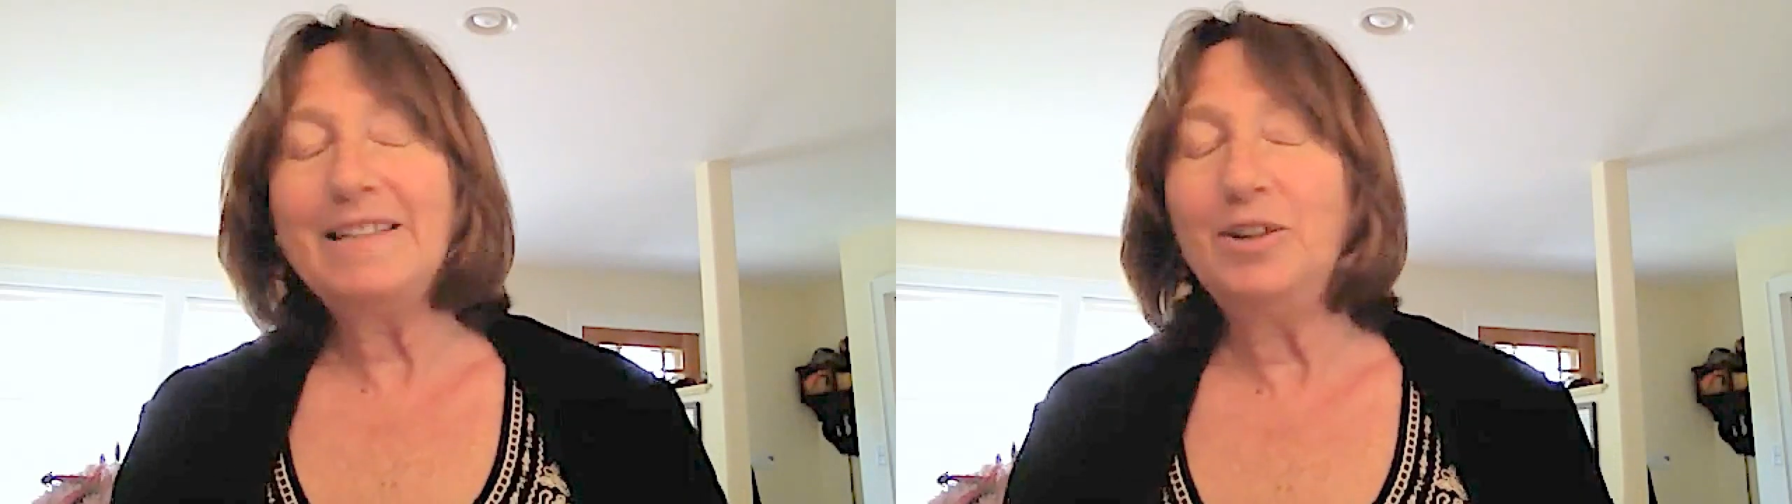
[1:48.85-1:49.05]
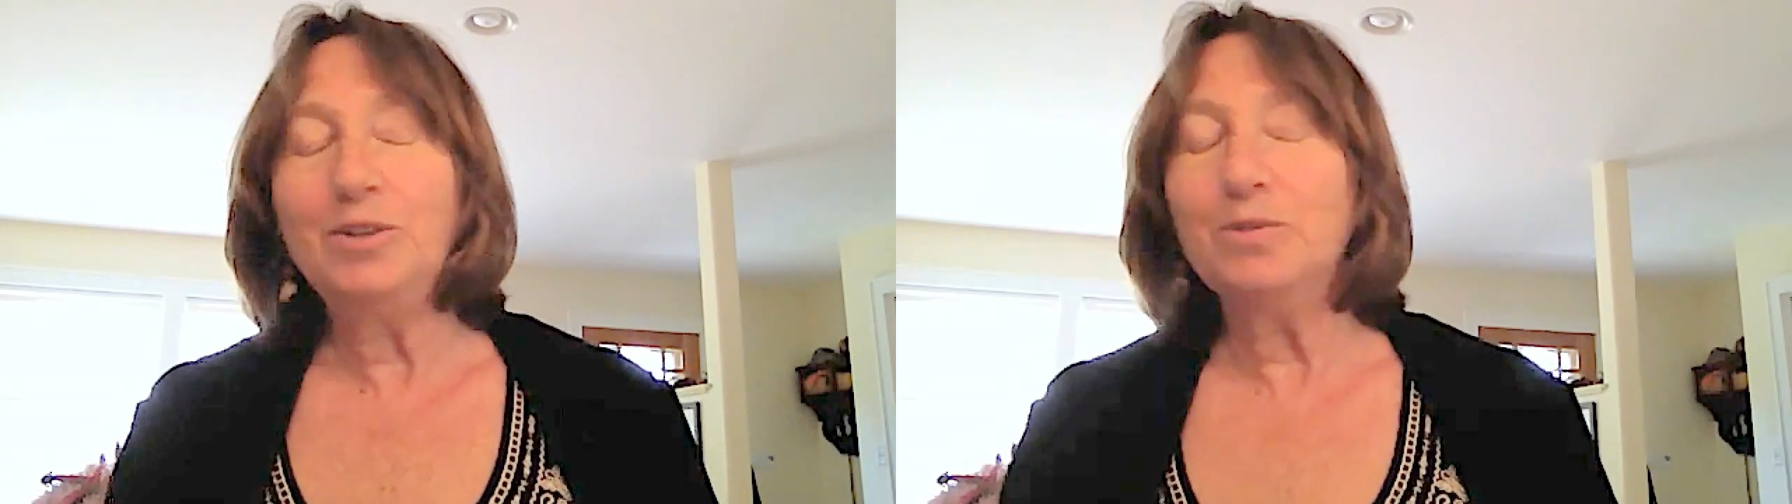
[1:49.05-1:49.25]

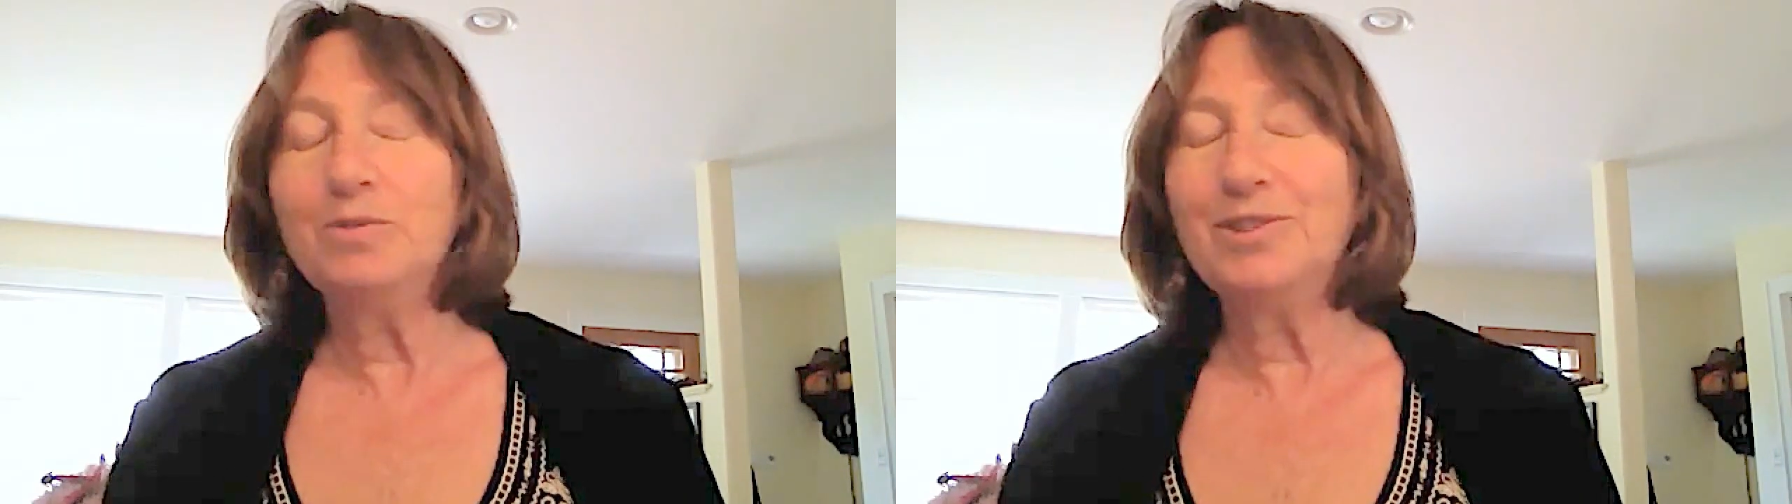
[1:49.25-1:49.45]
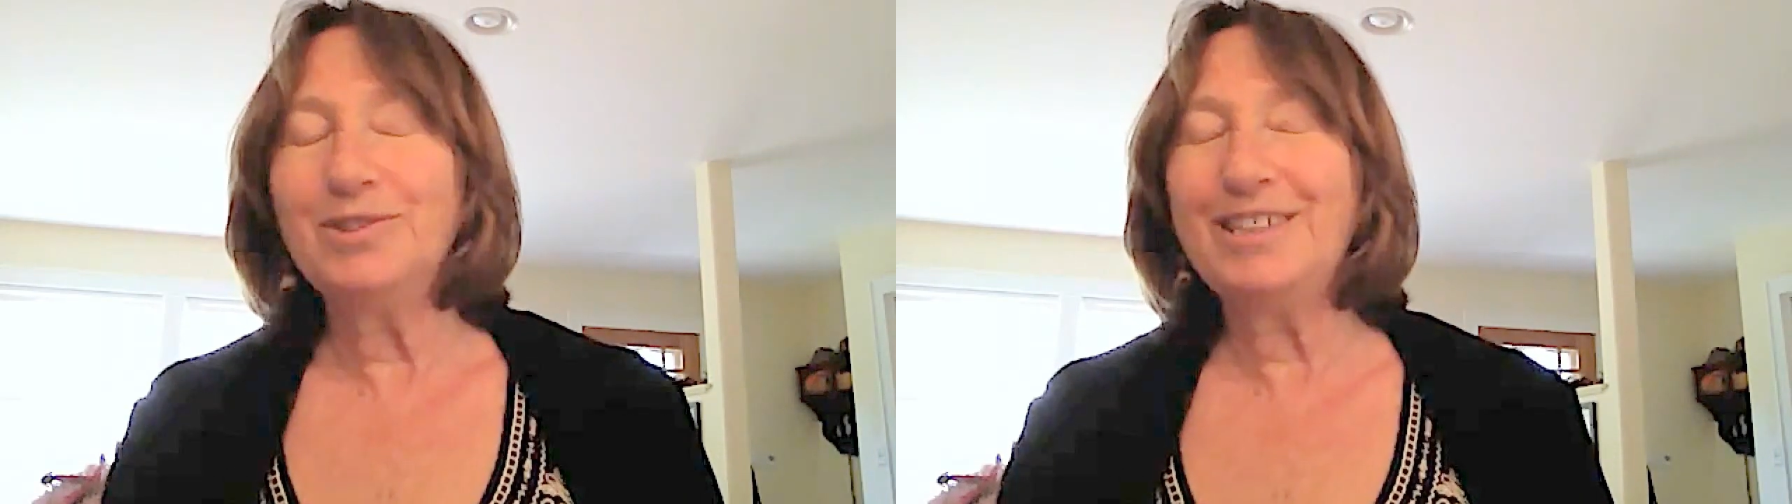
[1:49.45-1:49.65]
I
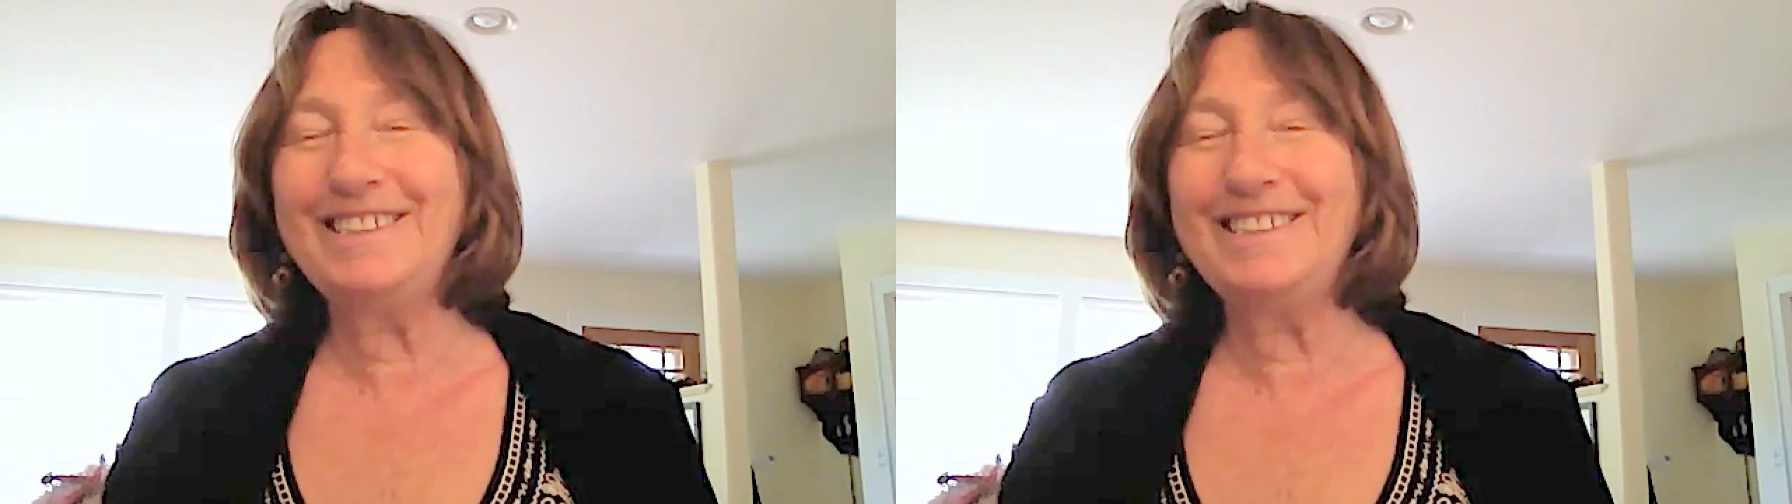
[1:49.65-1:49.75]
don't.